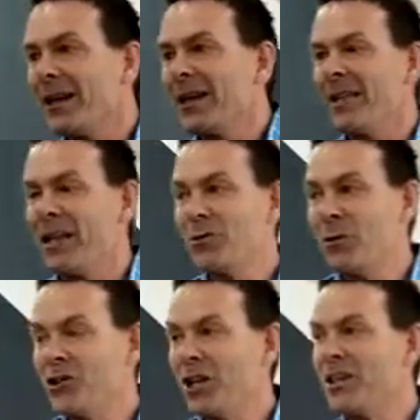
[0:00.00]
That's
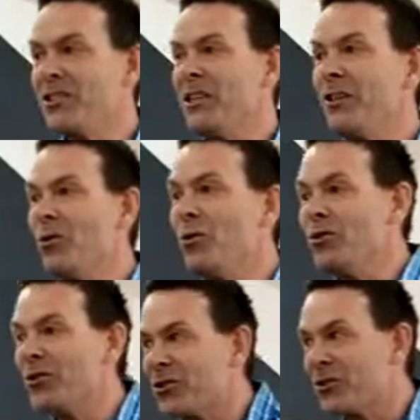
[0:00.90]
what jealousy
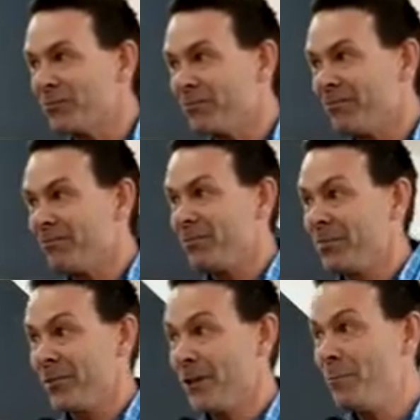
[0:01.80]
causes.
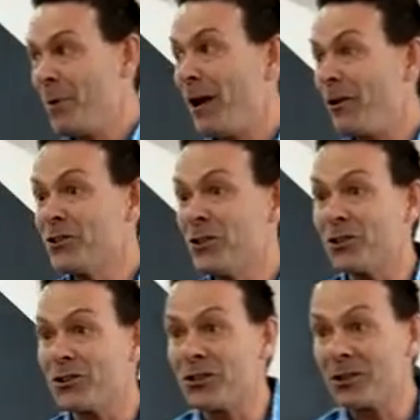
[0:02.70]

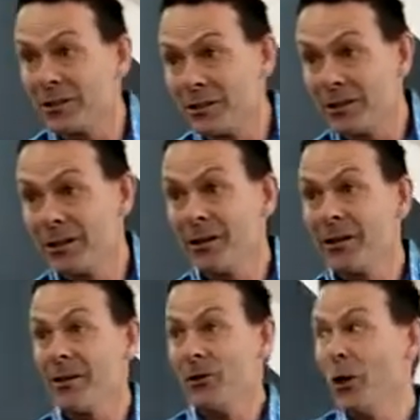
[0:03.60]
Comparisons.
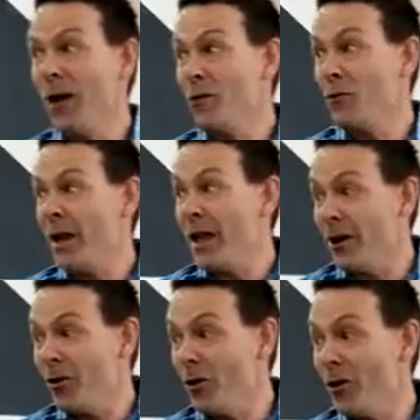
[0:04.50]
You have a red hat
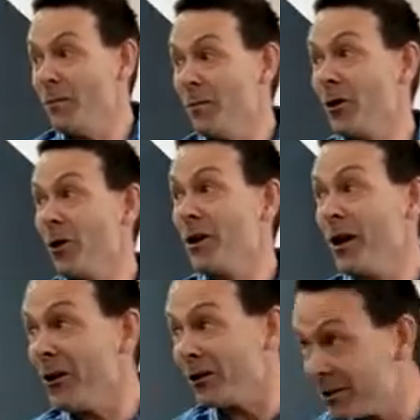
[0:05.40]
on, but I
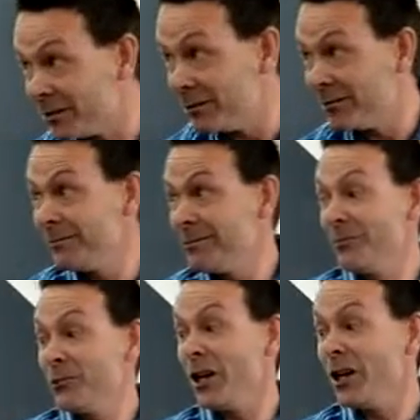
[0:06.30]
don't.
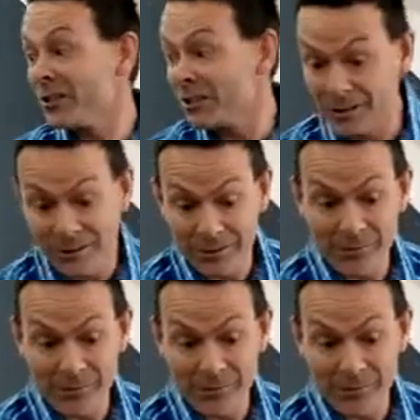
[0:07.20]
You're jealous.